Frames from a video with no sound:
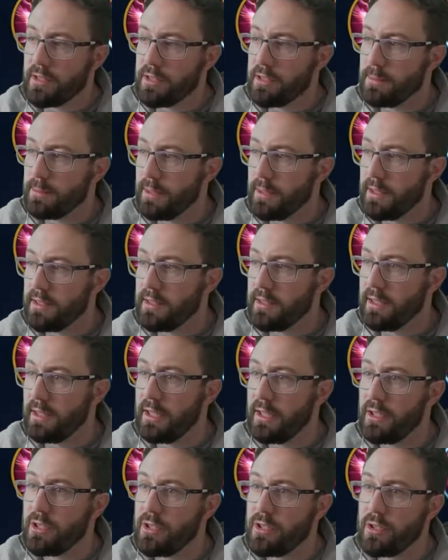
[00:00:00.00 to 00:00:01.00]
place
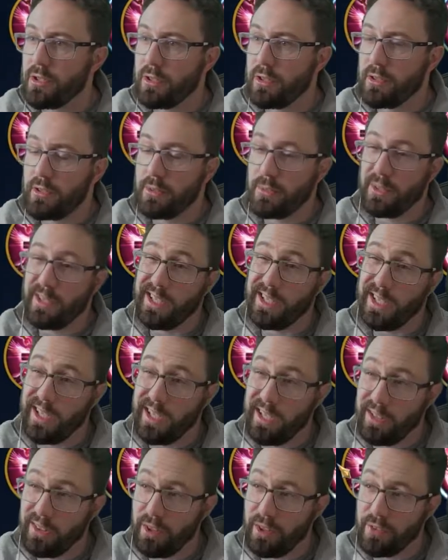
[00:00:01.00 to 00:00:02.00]
Leech, so we can
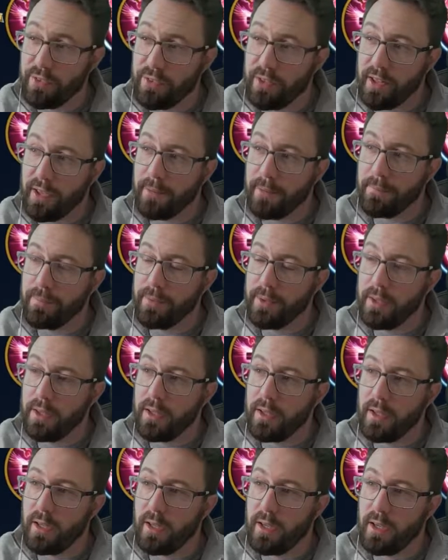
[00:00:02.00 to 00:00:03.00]
heal off that.
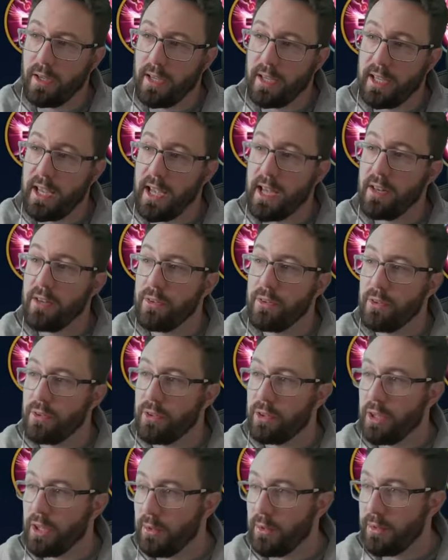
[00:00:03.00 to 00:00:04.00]
Again, another
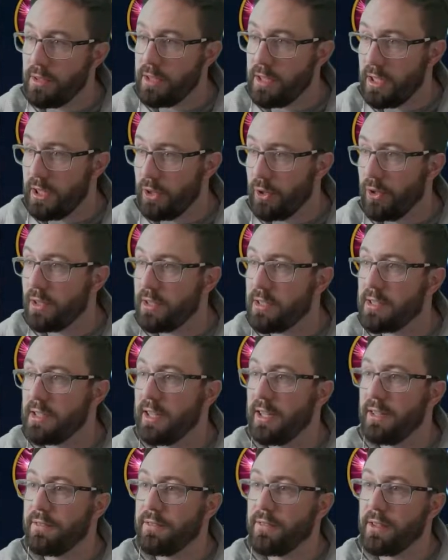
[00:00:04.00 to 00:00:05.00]
go at decreased
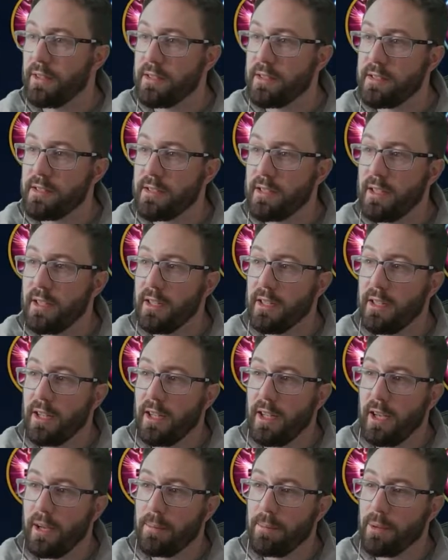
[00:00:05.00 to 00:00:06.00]
defense.
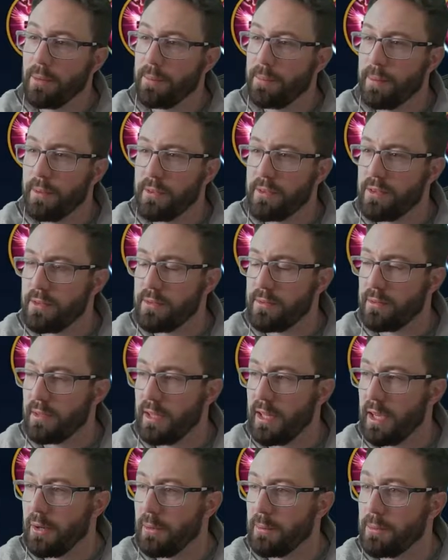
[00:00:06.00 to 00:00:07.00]
Block buffs doesn't really
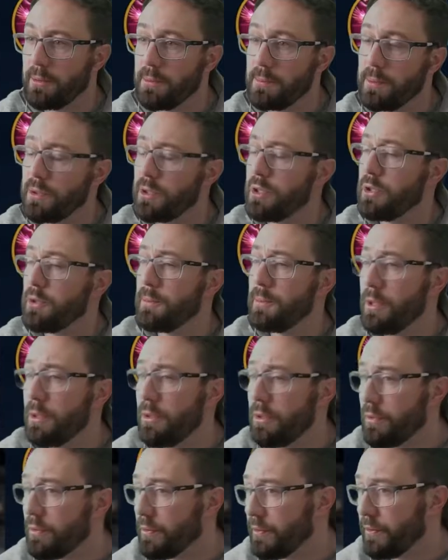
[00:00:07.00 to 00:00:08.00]
help us, but she'll be
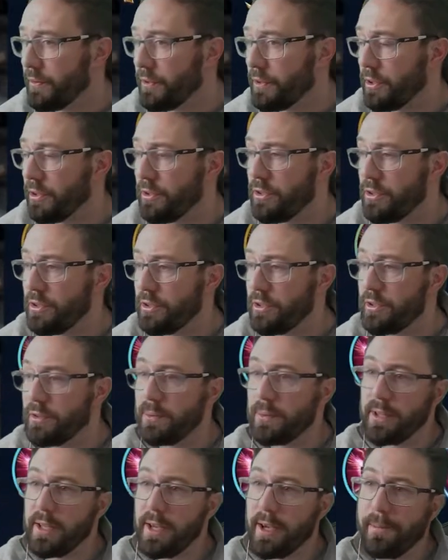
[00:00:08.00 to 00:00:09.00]
useful for dungeons
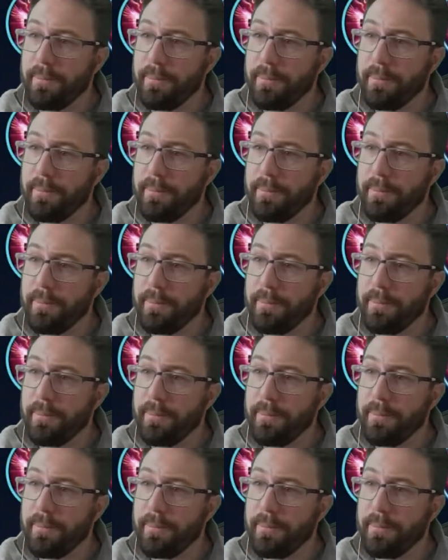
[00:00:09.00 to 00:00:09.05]
with that.